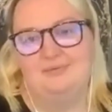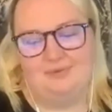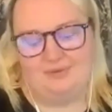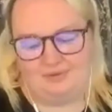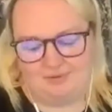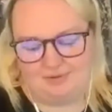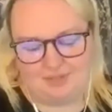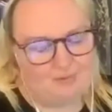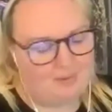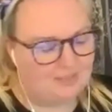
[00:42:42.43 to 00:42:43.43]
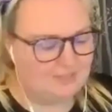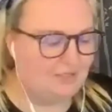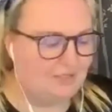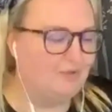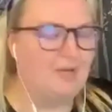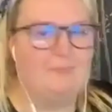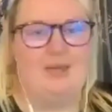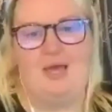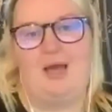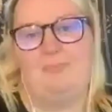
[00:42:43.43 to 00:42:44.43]
the only person who can
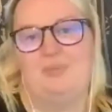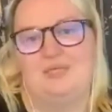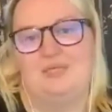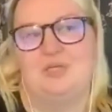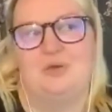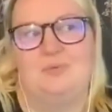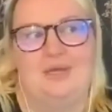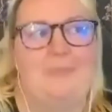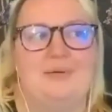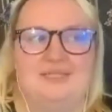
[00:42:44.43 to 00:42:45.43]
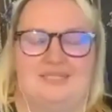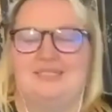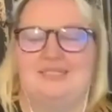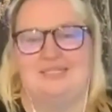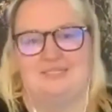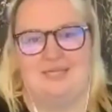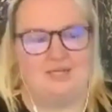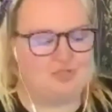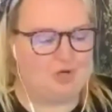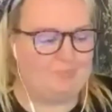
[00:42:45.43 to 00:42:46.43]
make you happy is you. Happiness is an
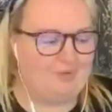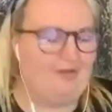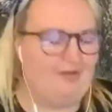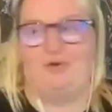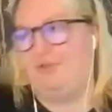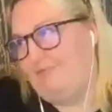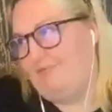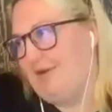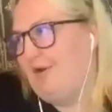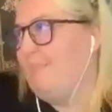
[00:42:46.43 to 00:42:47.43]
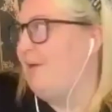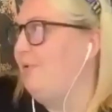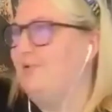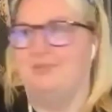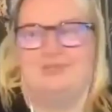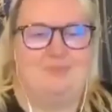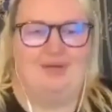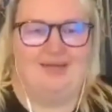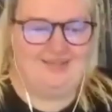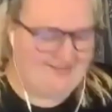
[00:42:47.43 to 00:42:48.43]
inside job, and I've got that written on my wall
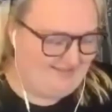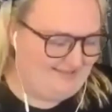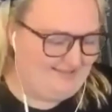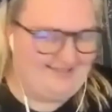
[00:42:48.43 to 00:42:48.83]
somewhere. And